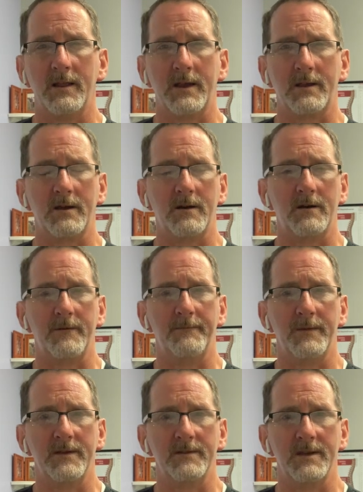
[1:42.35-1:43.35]
like
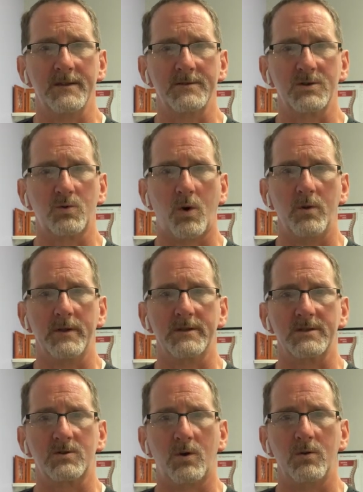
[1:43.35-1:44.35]
and
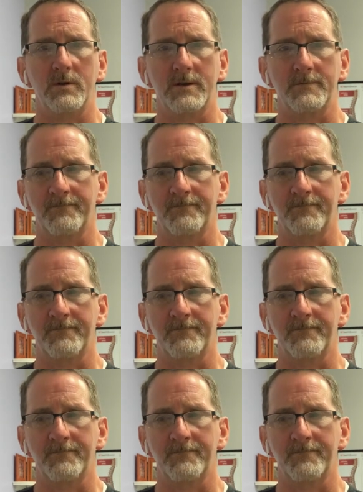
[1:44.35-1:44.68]
scrolling,